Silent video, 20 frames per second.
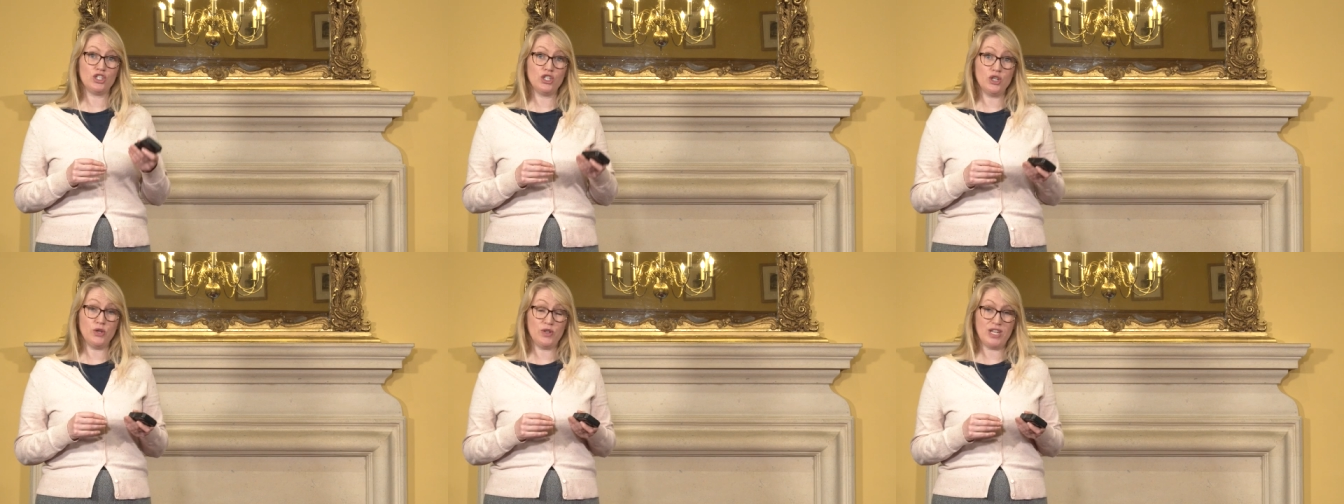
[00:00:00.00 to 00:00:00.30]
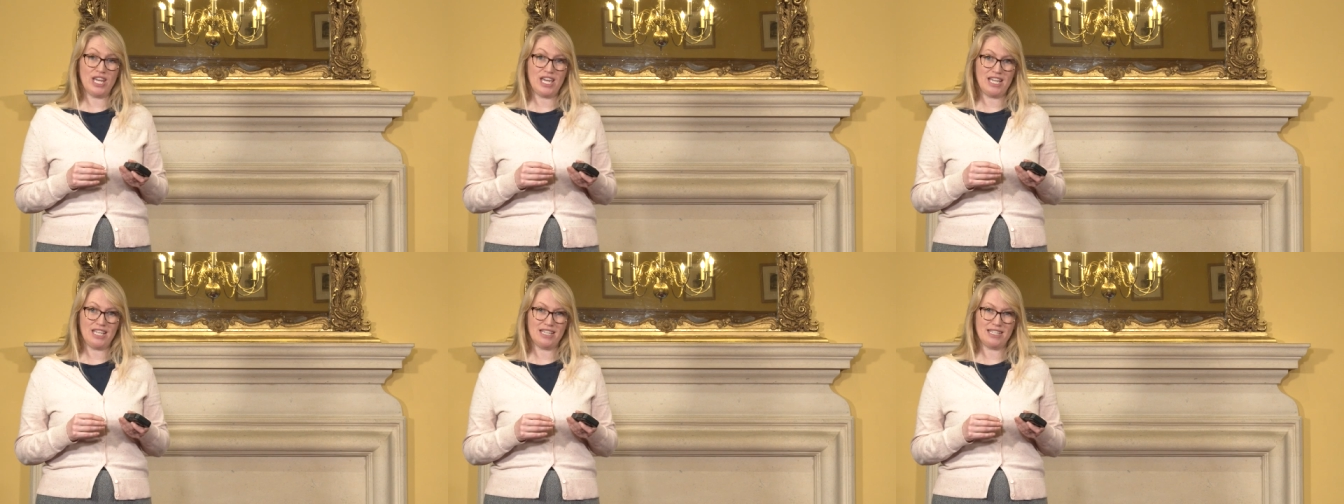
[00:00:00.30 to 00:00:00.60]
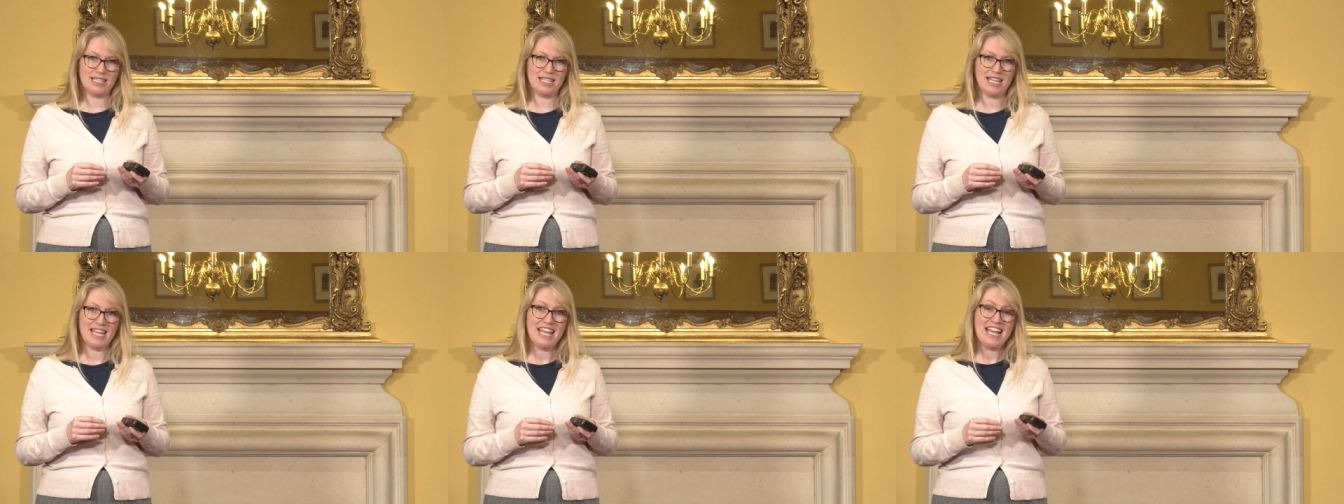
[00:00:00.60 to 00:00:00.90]

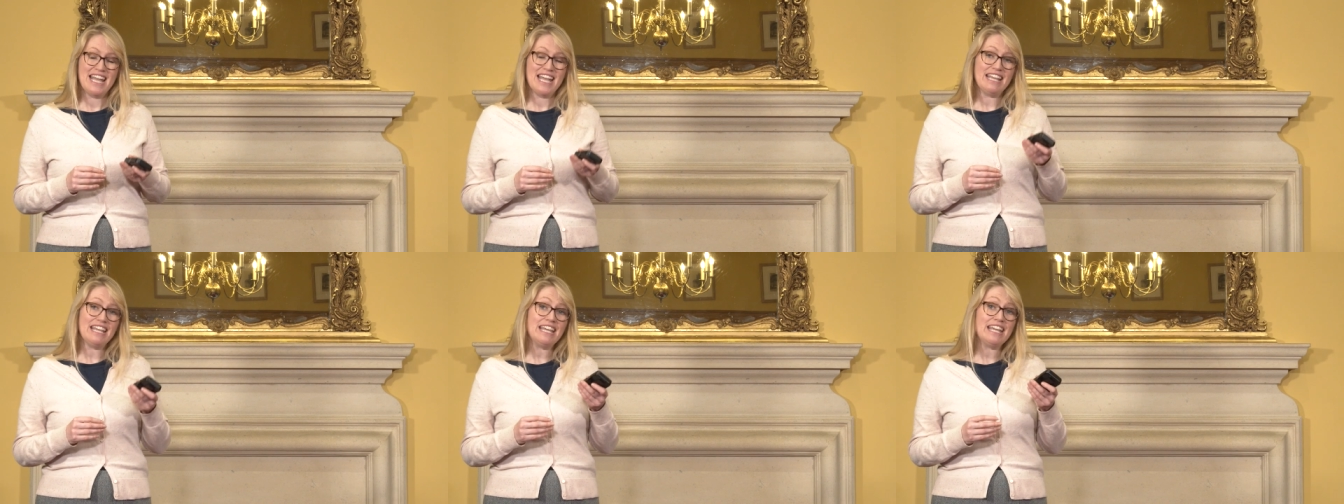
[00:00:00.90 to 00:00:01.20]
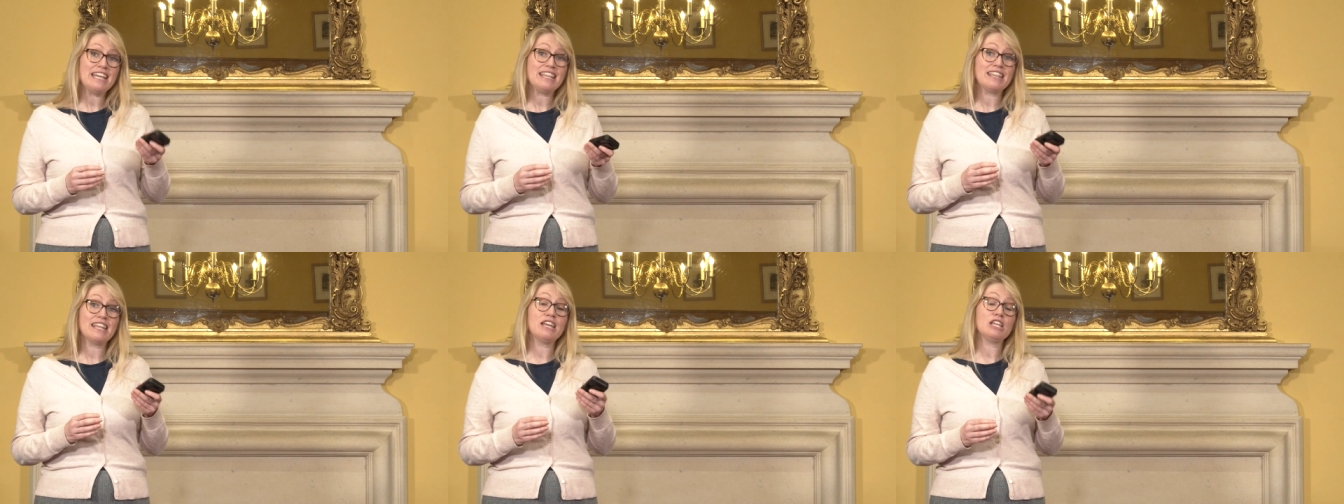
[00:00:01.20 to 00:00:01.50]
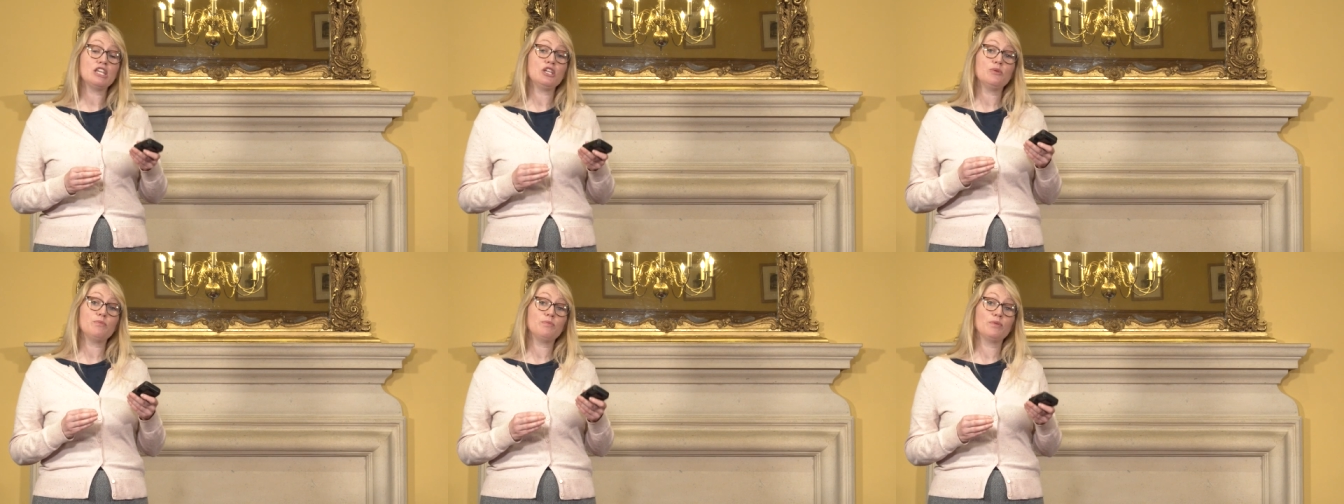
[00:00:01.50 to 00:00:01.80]
unit. Here that
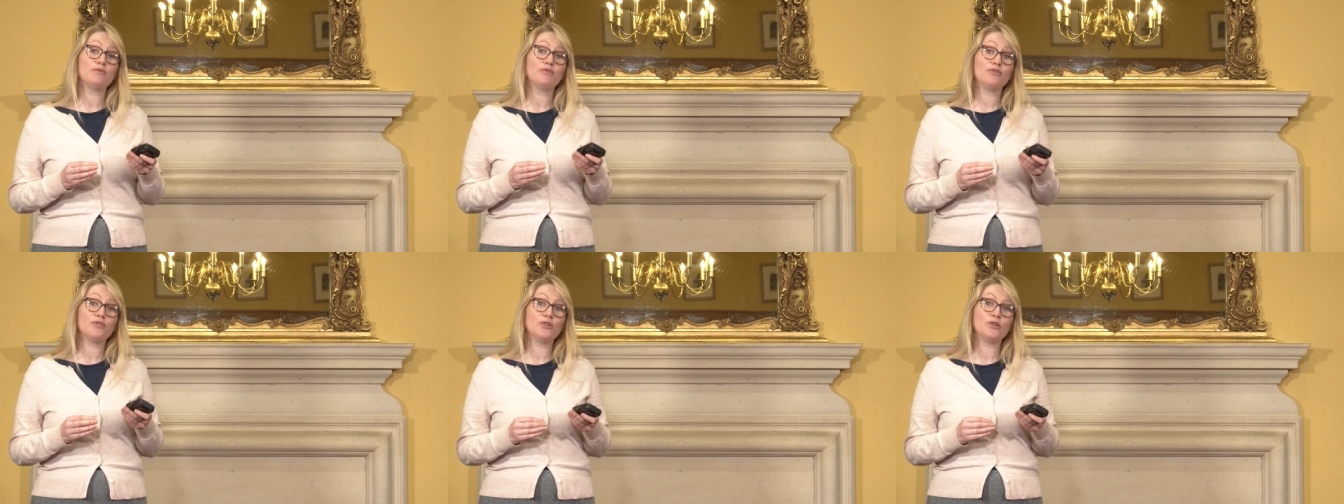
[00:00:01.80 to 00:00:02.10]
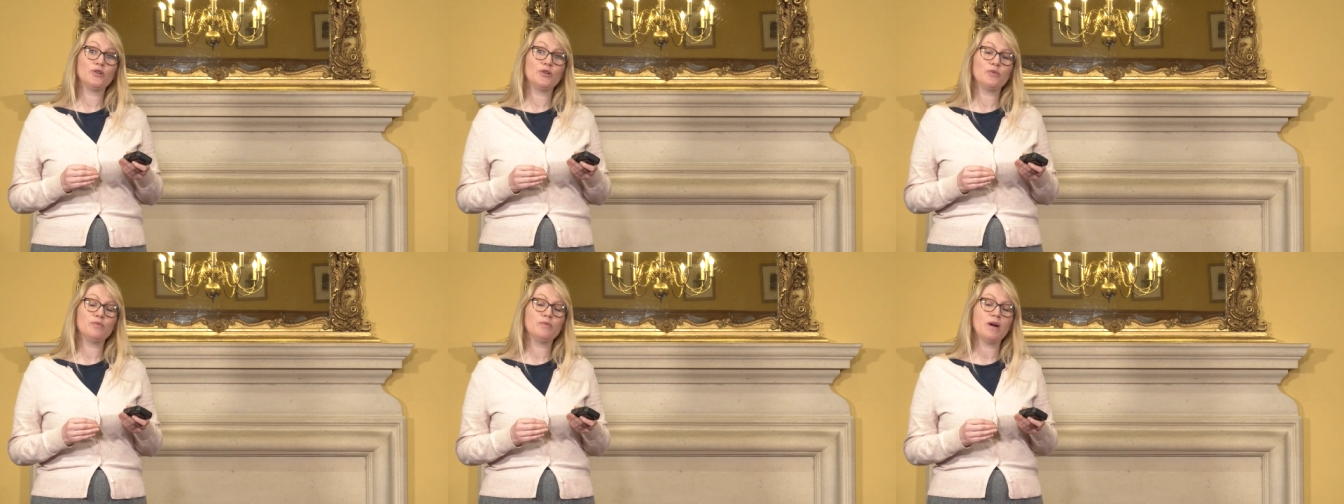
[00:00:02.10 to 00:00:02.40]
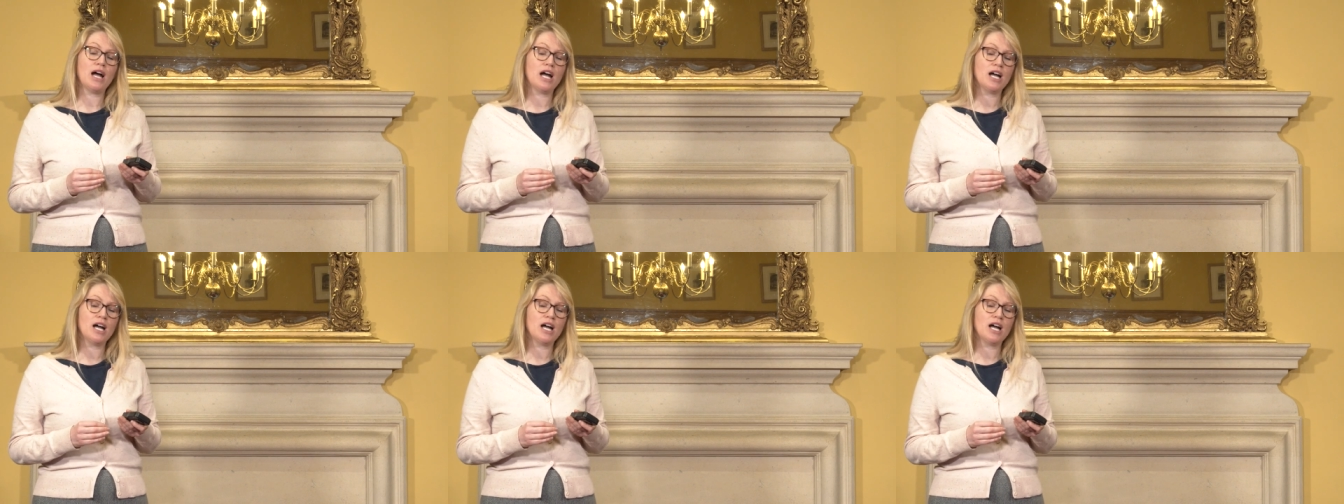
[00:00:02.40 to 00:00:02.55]
you perform